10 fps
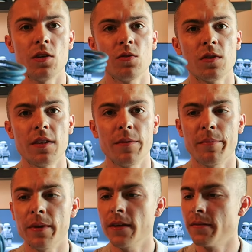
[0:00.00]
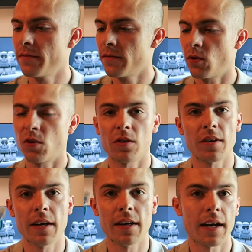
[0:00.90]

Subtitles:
UTP, or